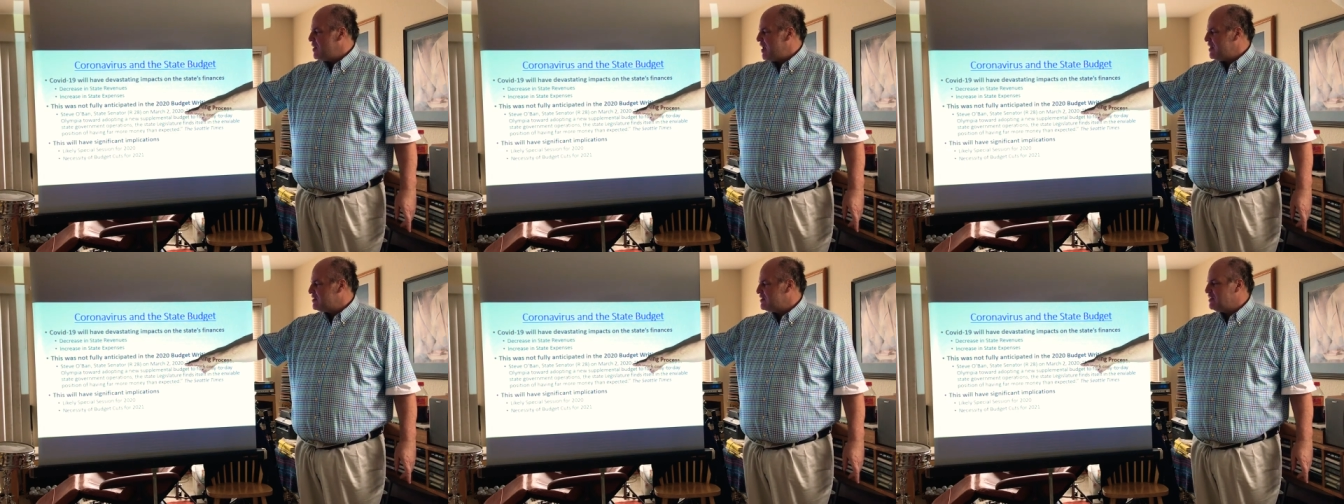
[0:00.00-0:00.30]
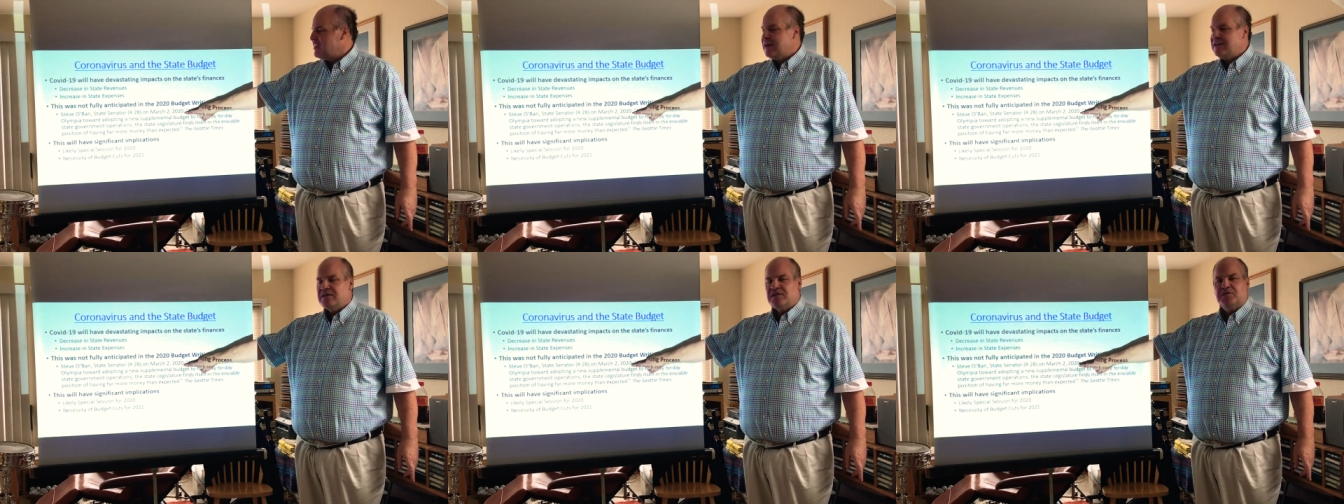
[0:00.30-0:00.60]
as
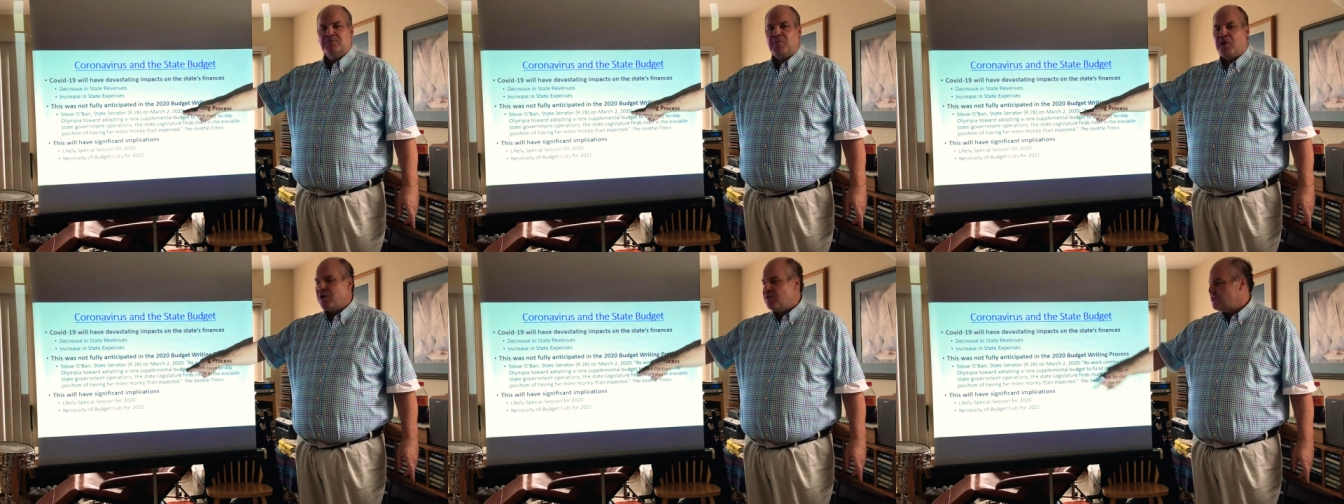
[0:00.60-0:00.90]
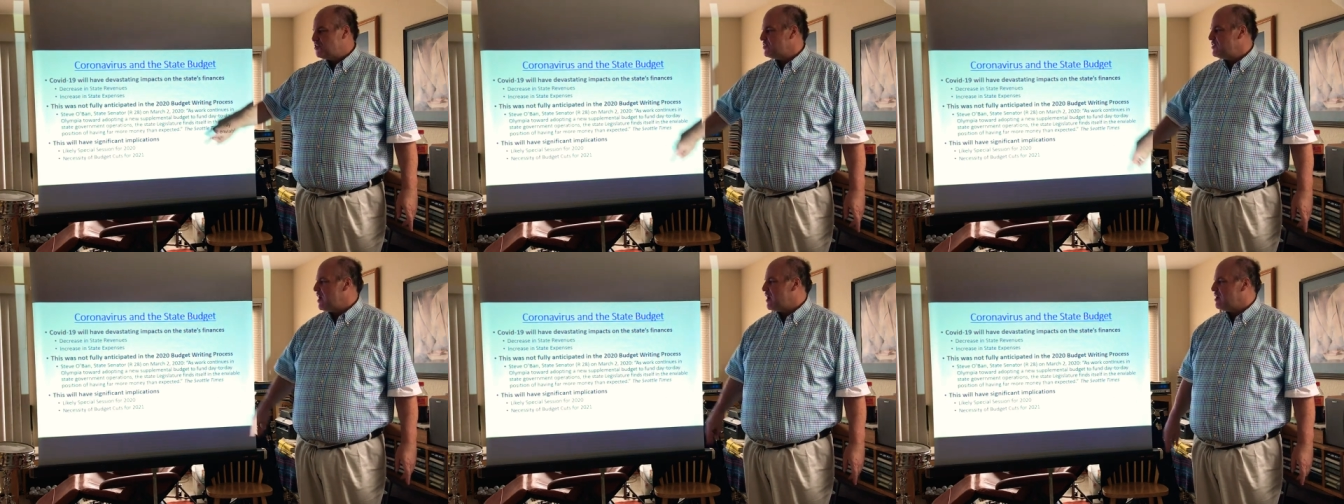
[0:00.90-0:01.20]
late as
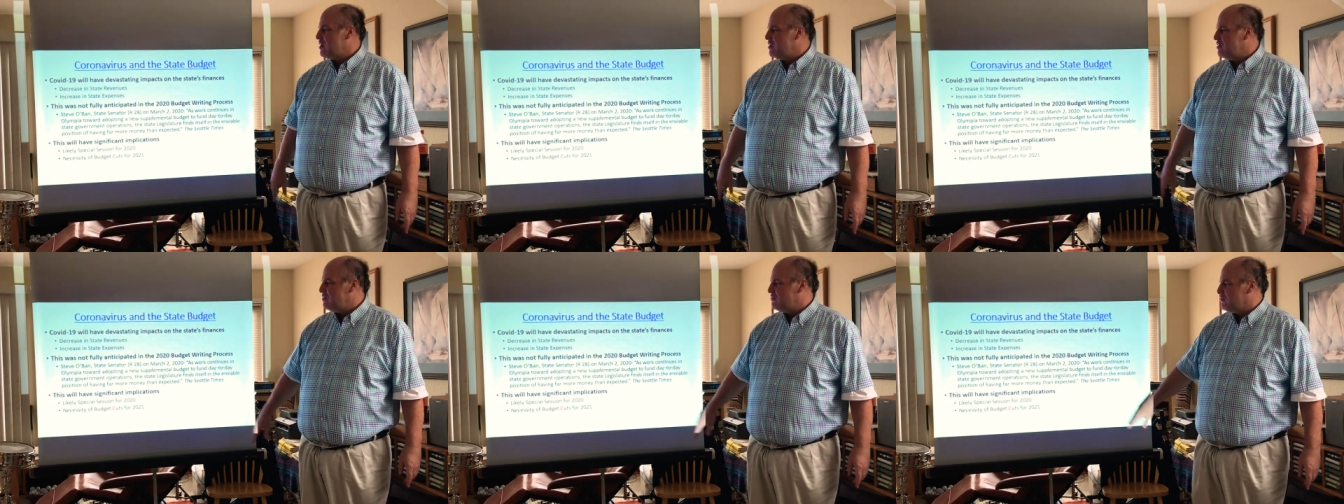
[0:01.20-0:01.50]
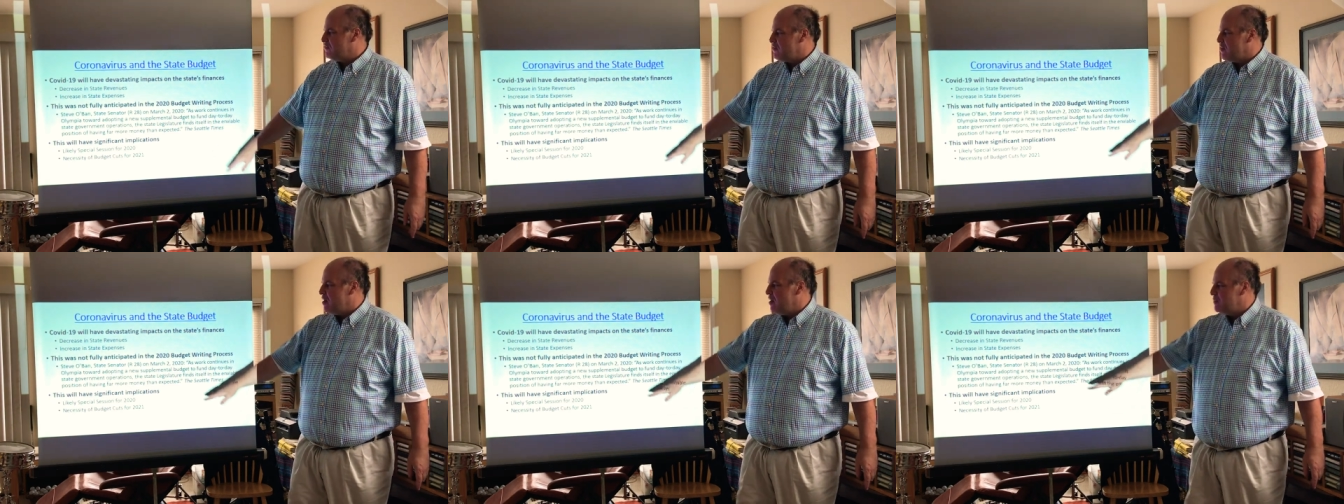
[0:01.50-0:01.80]
March 2nd
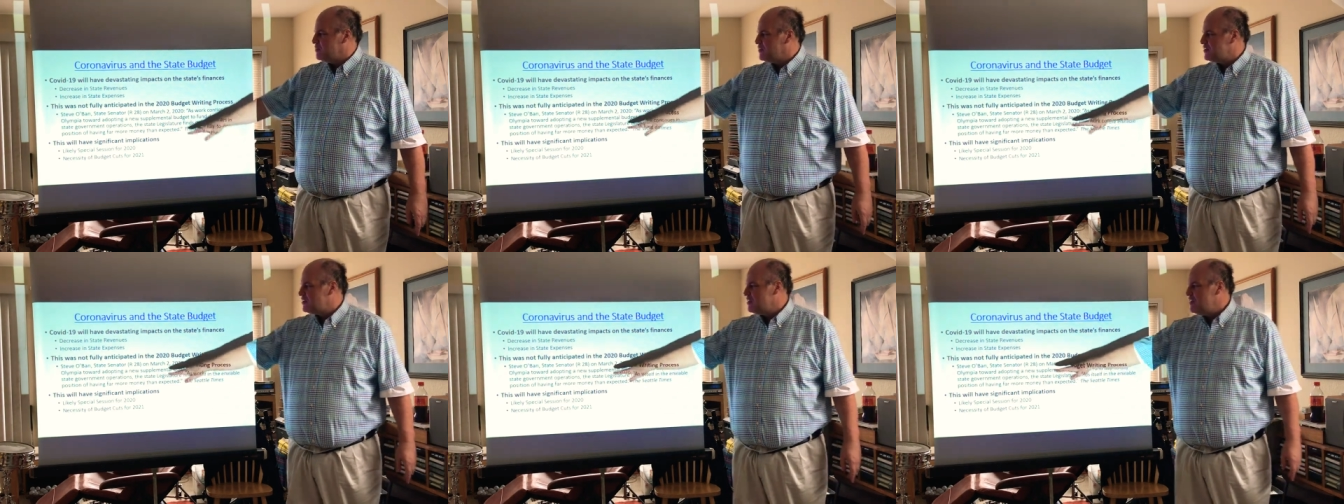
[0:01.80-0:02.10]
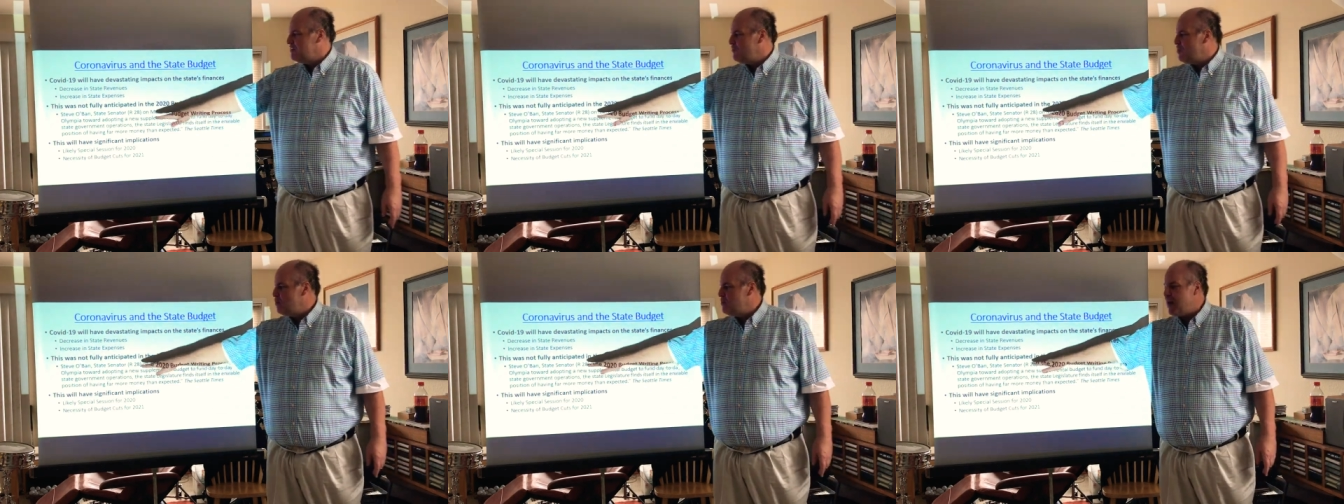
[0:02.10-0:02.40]
from
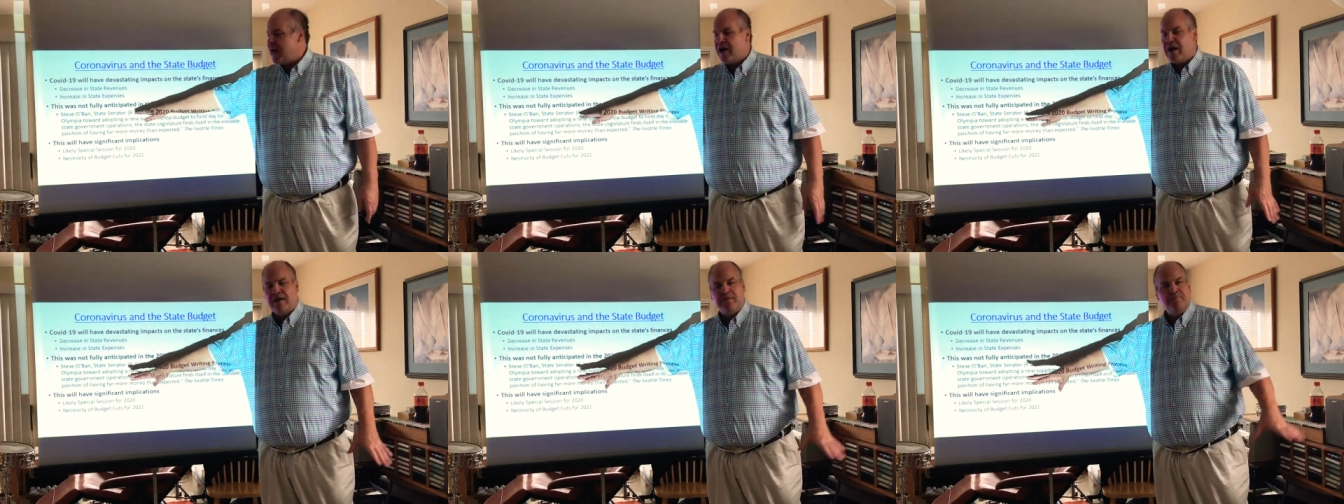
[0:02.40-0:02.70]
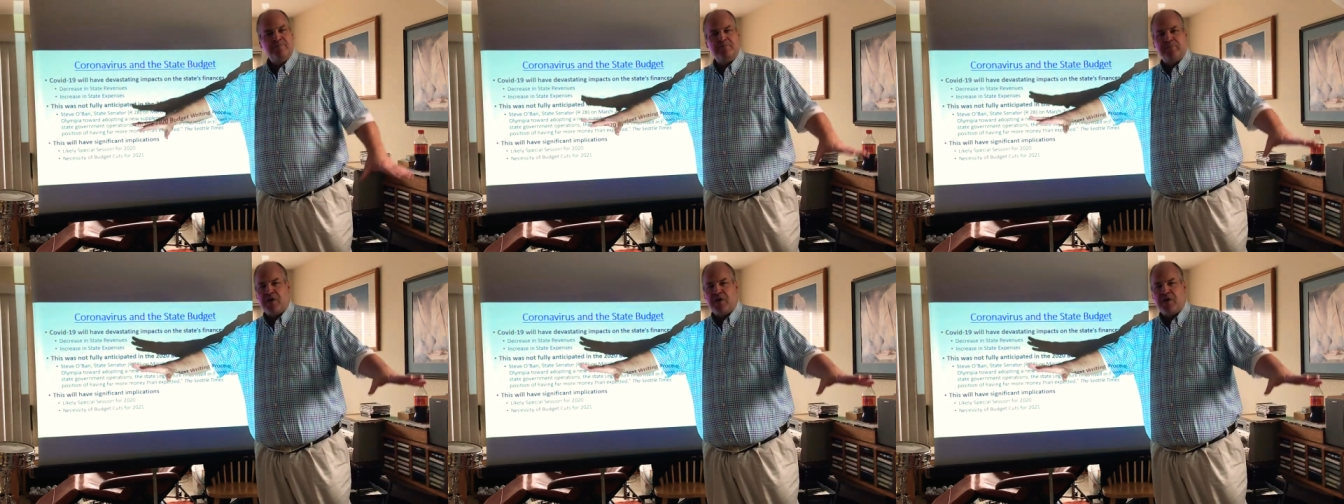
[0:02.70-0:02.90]
Steve O'Bannon,